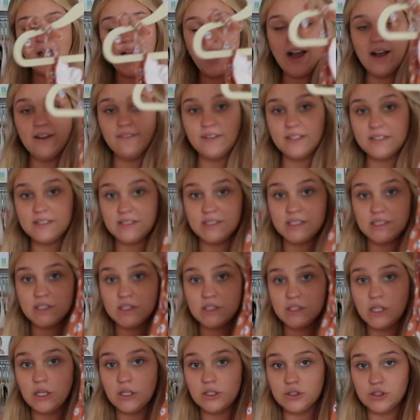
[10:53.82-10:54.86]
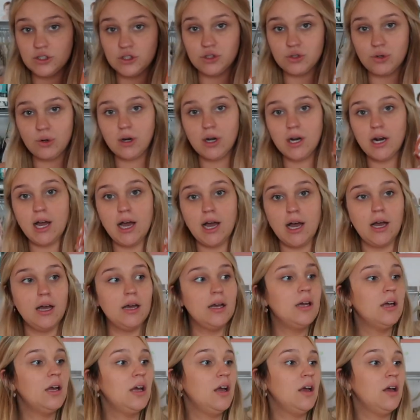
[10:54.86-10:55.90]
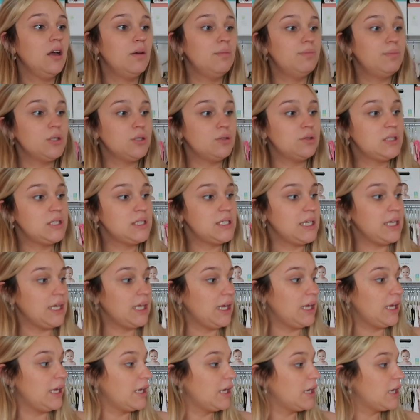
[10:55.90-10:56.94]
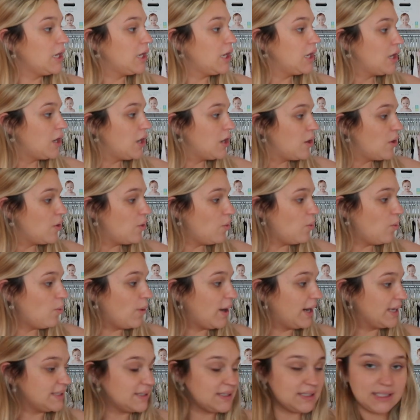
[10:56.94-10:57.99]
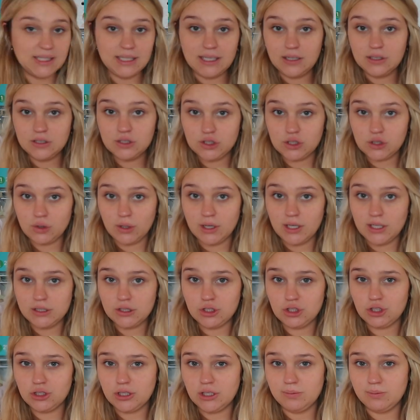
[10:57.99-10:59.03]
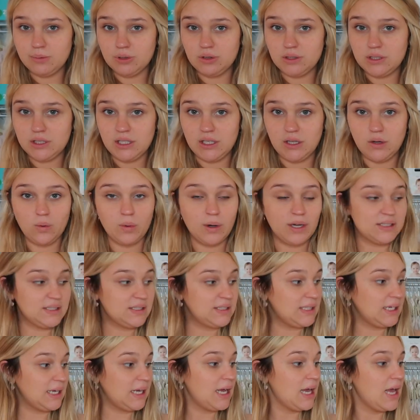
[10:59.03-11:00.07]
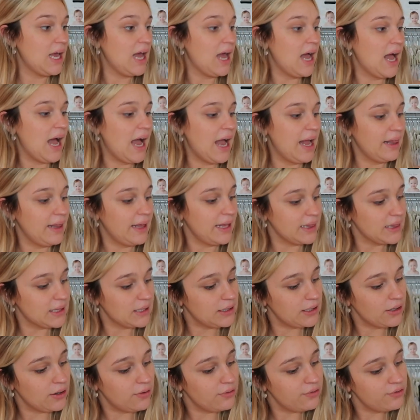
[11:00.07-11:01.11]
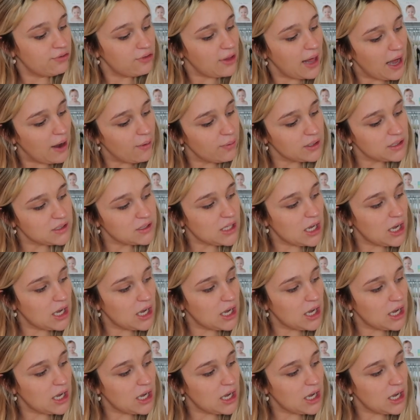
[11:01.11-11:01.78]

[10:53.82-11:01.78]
have is this Sora Boutique onesie, Sora Street Boutique onesie. I like the little flowers